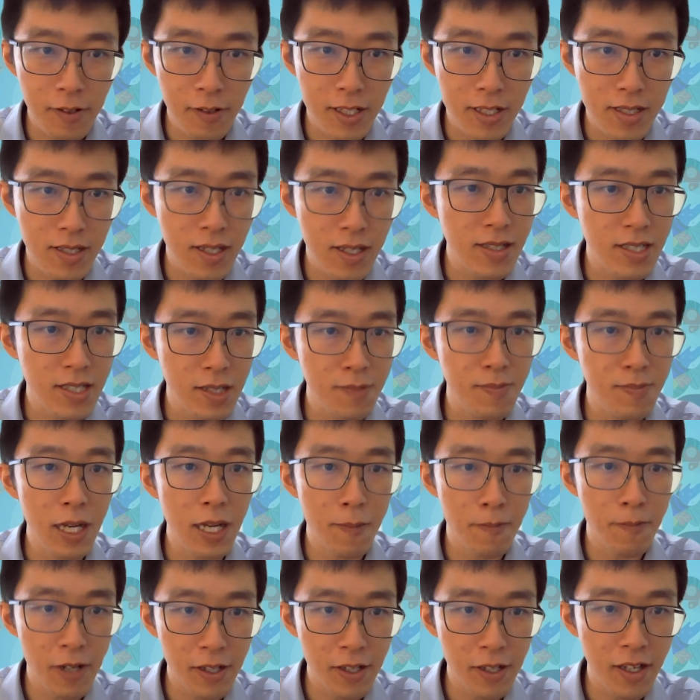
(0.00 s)
Could you discuss
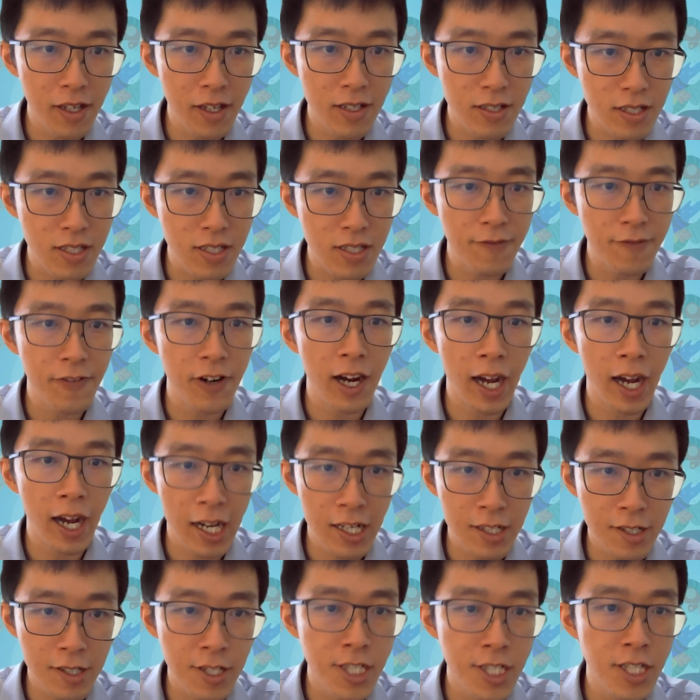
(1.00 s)
some applications for
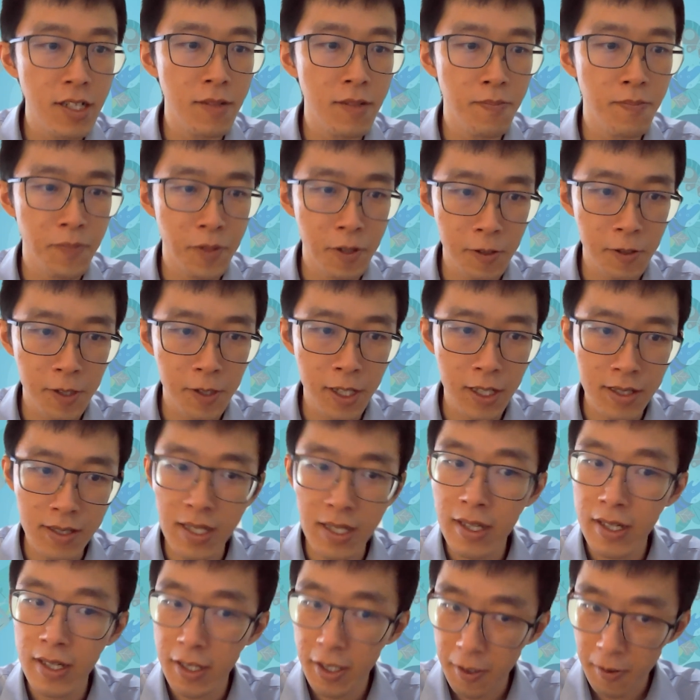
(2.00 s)
hydrogen in
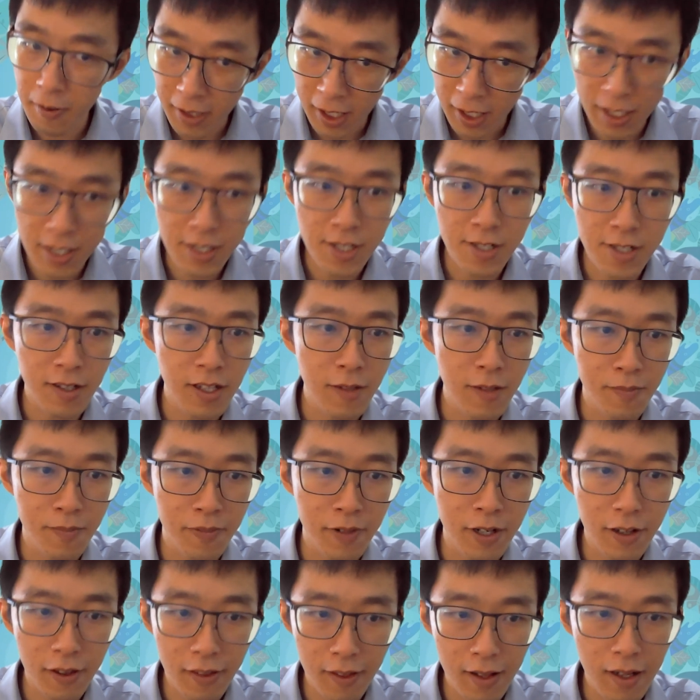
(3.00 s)
buildings? You touched on
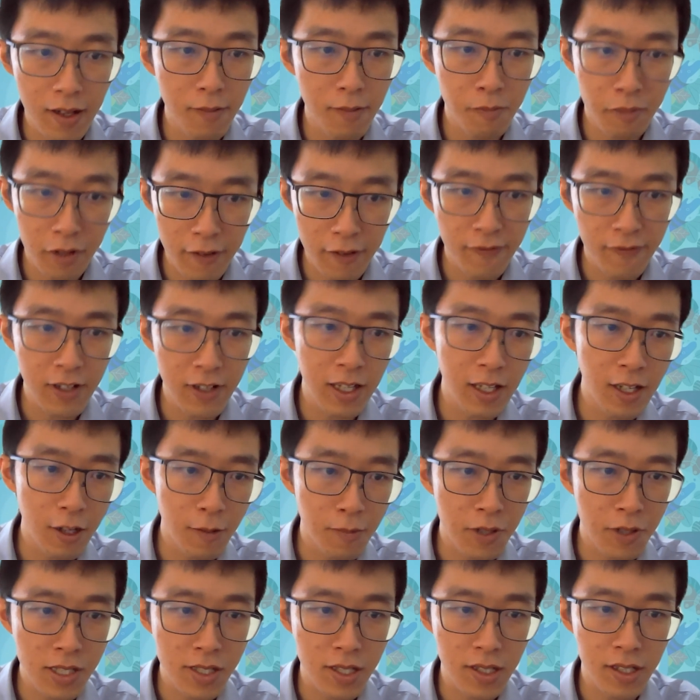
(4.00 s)
it briefly
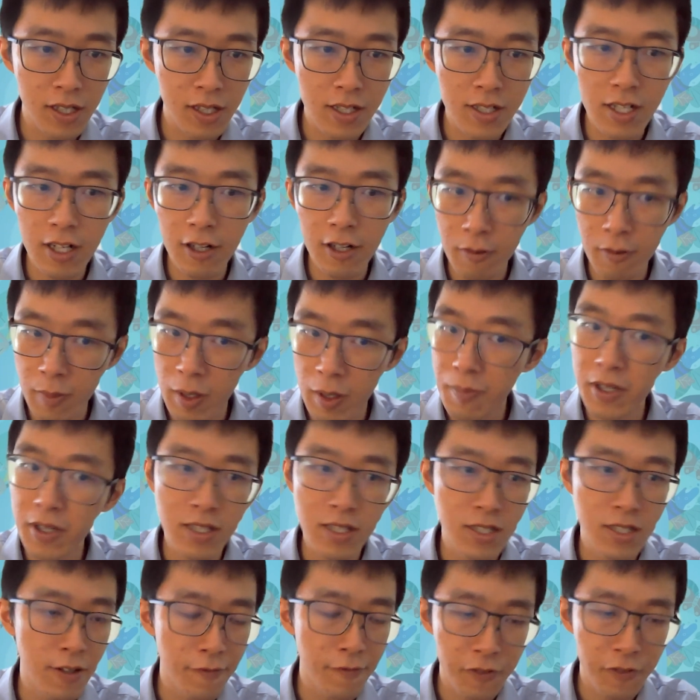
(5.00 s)
in your presentation. I
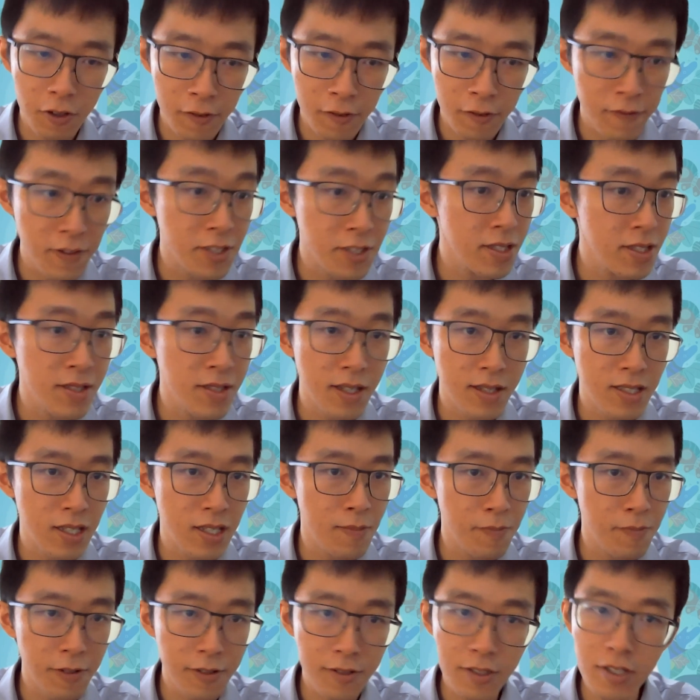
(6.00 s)
remember there's a few overseas
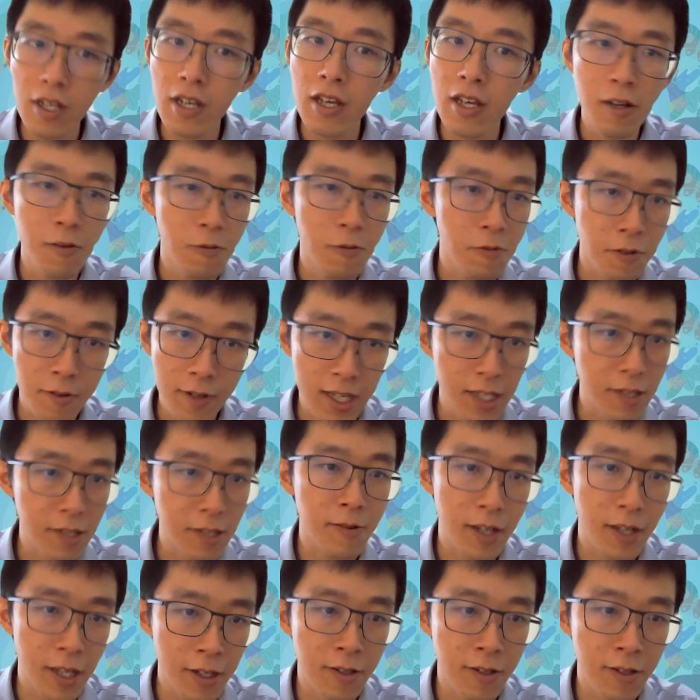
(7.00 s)
examples. Would you
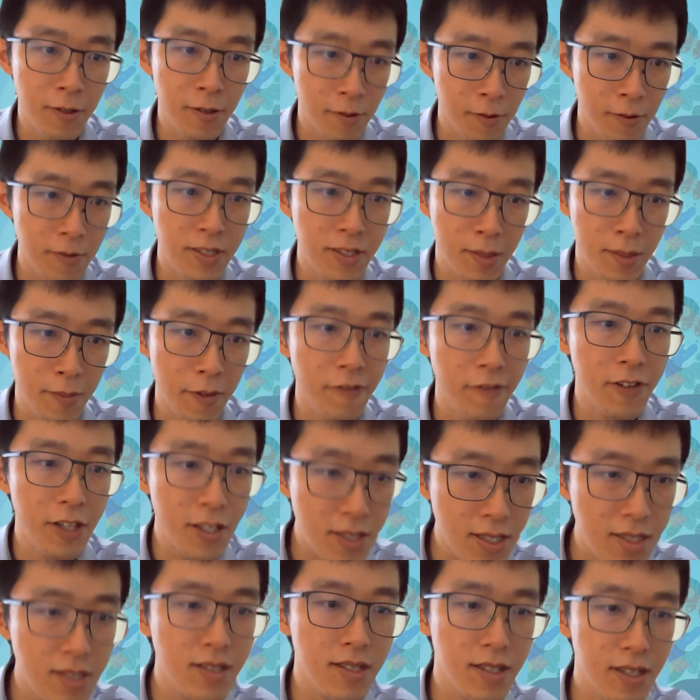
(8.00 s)
like to add on to some
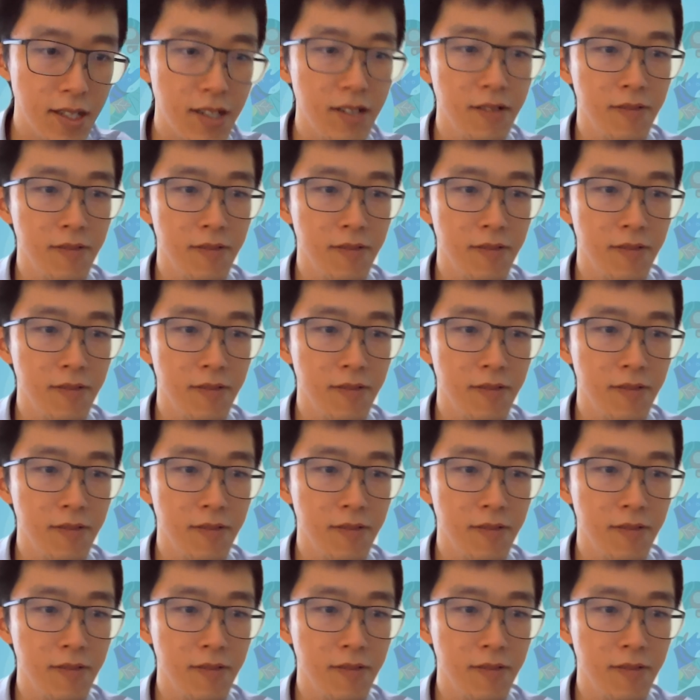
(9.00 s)
of this?